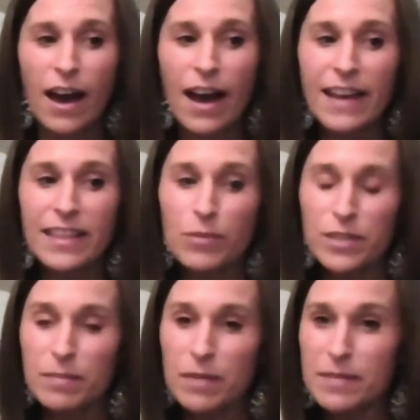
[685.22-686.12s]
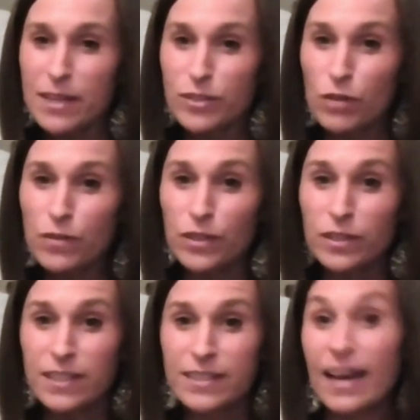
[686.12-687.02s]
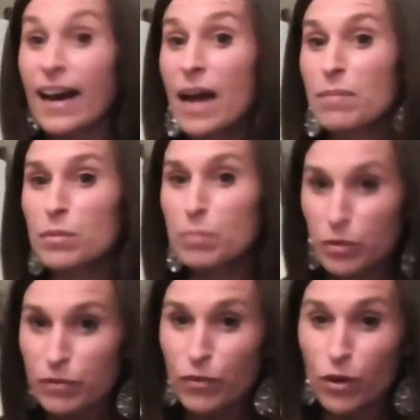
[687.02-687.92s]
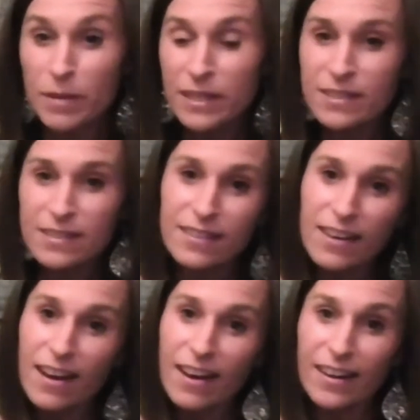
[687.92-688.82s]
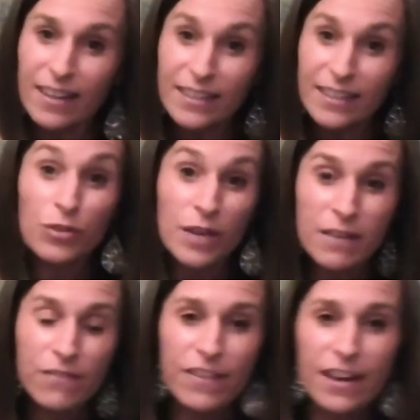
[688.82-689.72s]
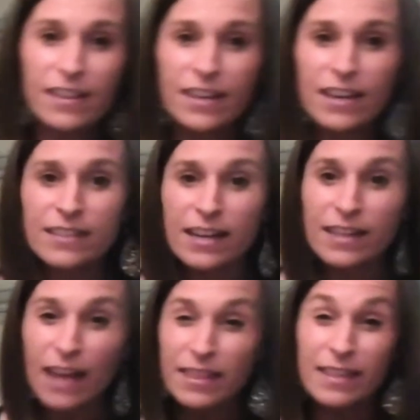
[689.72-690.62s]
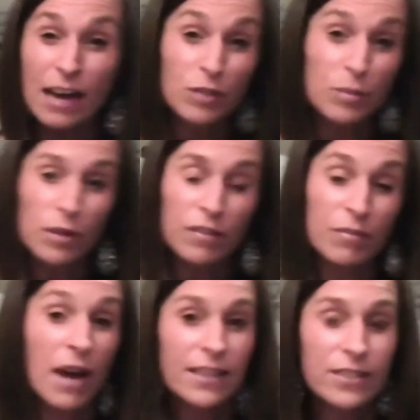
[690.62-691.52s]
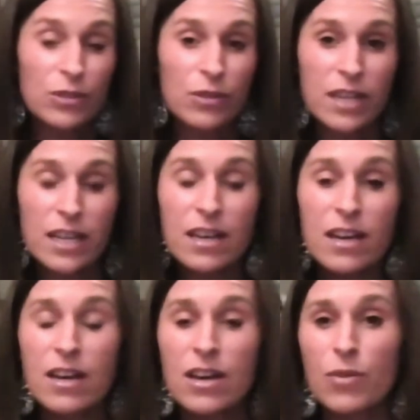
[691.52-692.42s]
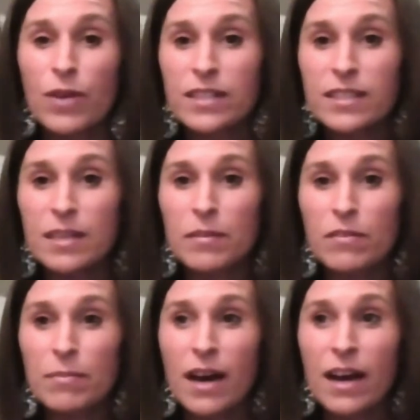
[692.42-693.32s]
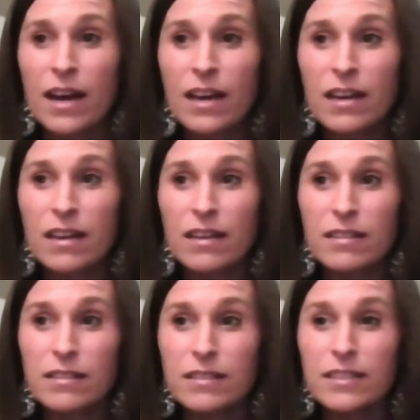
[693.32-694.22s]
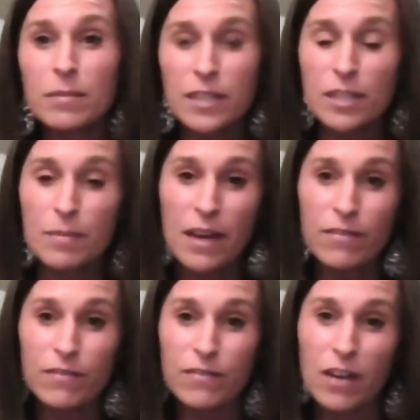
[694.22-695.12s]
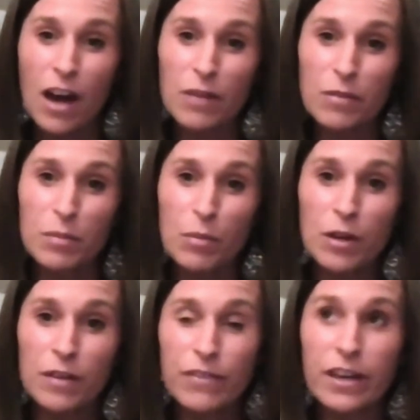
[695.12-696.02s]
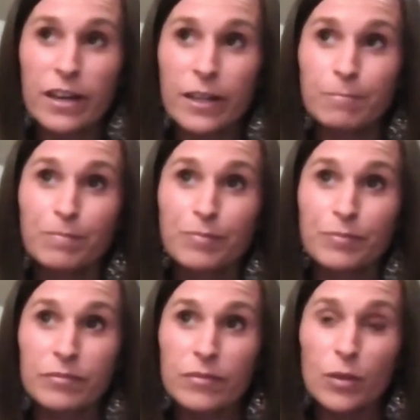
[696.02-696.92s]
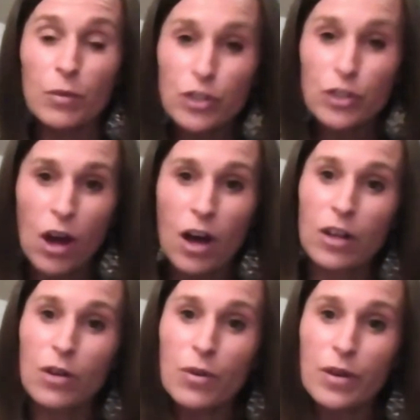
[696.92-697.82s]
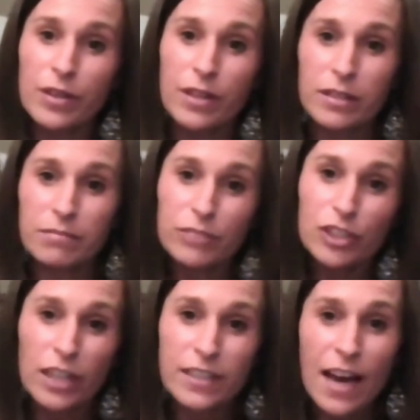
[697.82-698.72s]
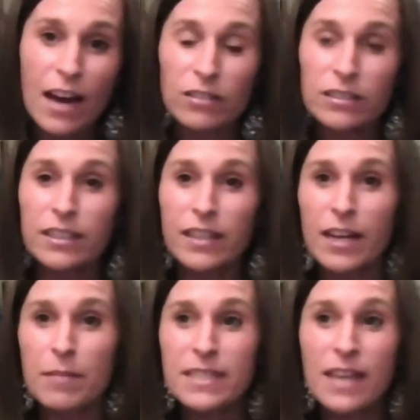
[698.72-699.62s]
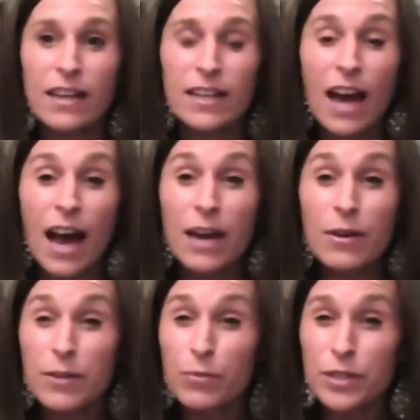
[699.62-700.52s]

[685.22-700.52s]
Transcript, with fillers: I think what sometimes gets overlooked is that hyper performance uh, grief and the anxiety. I think that was more of my story. Whereas some of my siblings may have gone with more of the withdrawal or the mm. shutdown kind of mentality. I